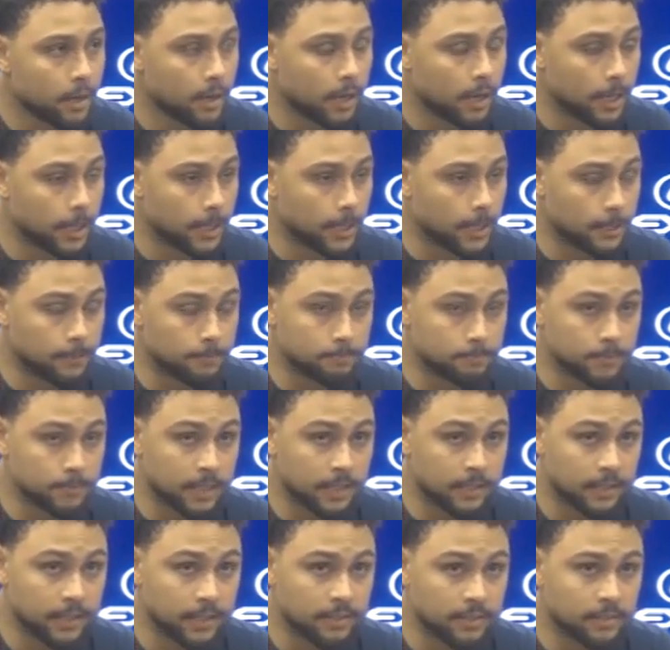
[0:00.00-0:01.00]
And
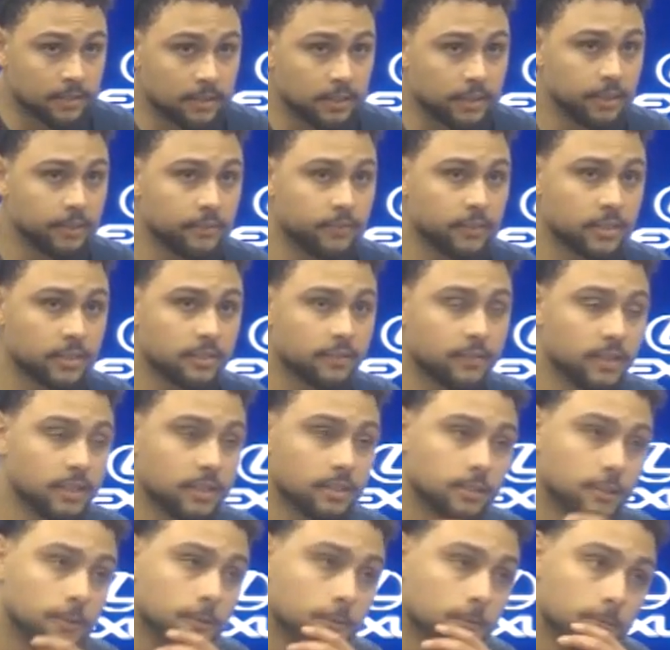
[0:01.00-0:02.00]
then I think the defensive
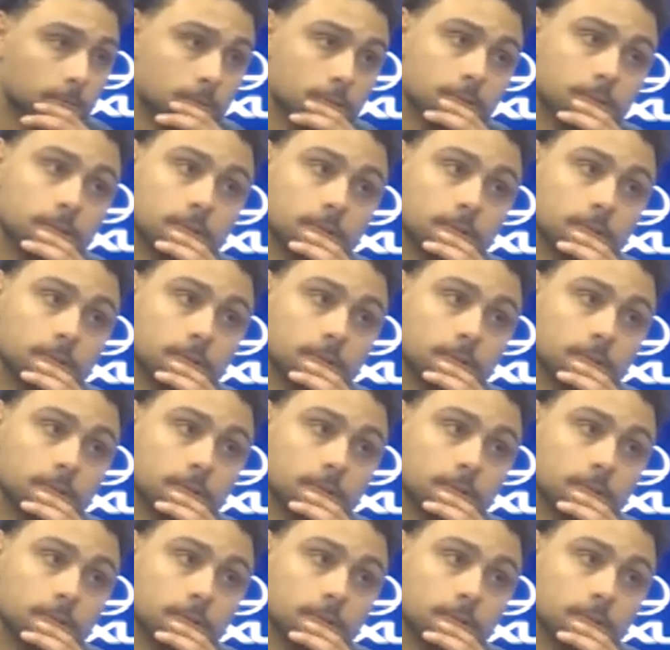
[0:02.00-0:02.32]
end too.